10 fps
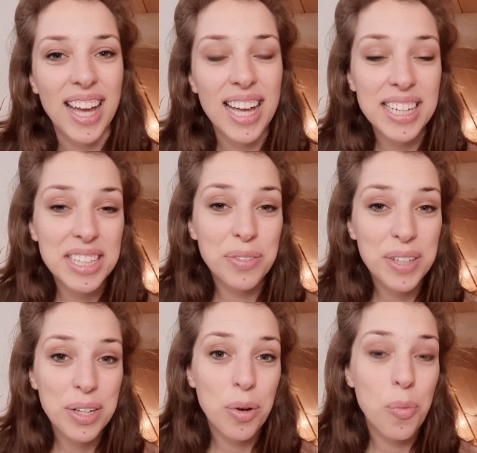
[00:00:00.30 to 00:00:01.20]
In this
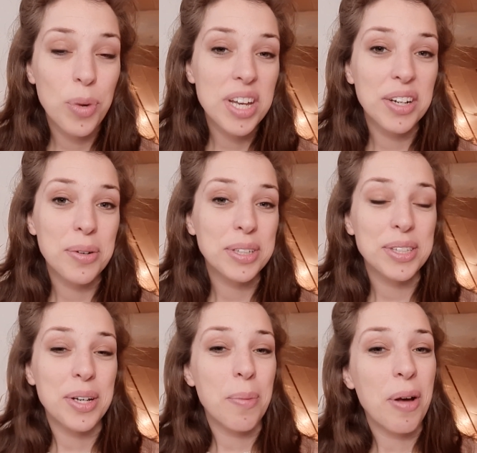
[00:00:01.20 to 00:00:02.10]
video, we are going to
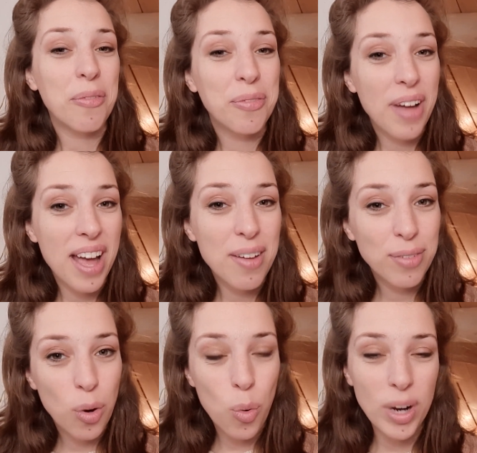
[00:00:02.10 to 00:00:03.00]
talk about 5
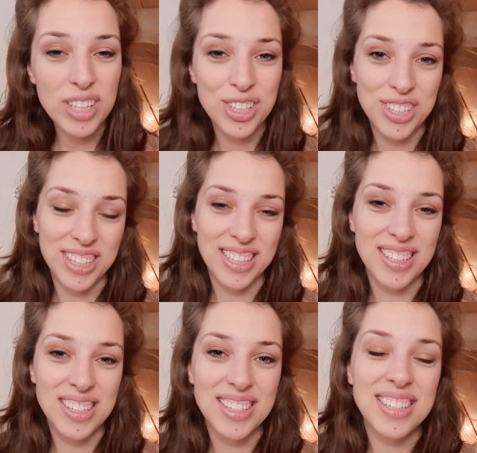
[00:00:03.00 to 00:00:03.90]

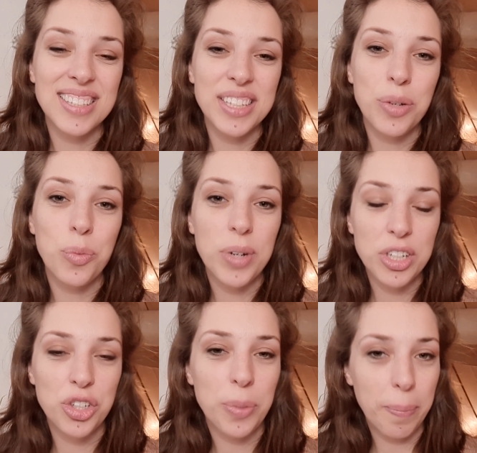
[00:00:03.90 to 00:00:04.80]
questions to see
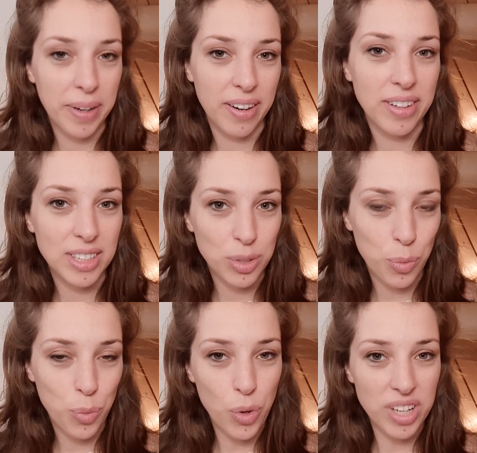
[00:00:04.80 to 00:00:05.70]
which parent
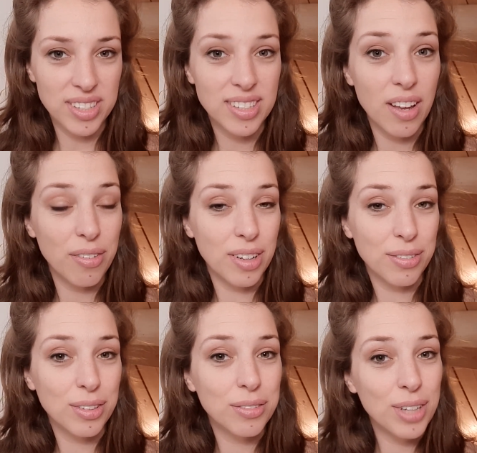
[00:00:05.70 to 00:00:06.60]
was a
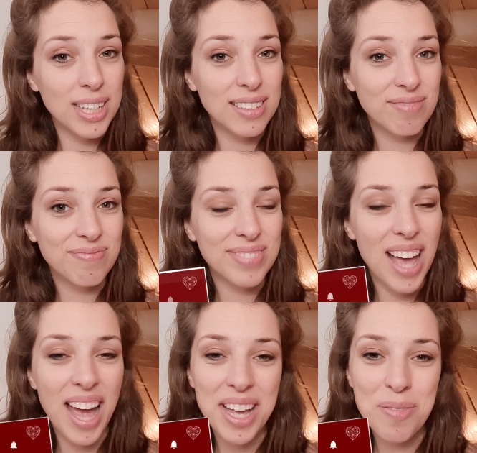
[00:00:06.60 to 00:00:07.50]
fearful avoidant.
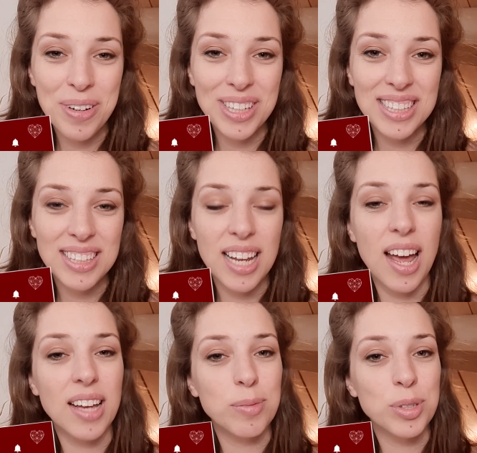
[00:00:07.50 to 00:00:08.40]
I am Pauline, and
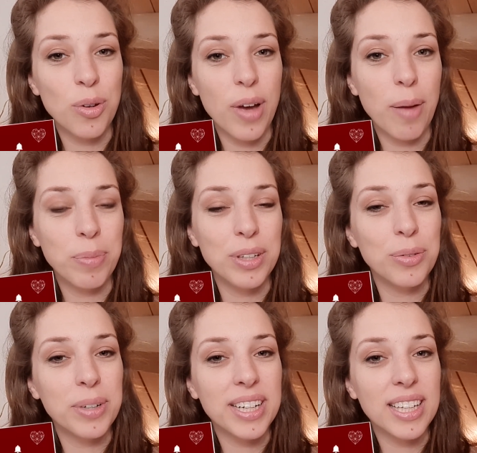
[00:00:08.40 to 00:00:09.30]
I am so happy
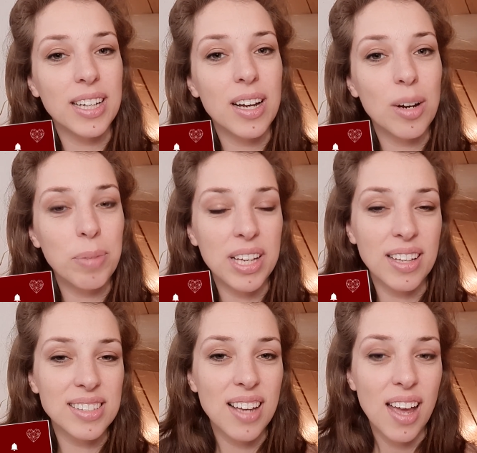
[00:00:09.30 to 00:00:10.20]
you are here because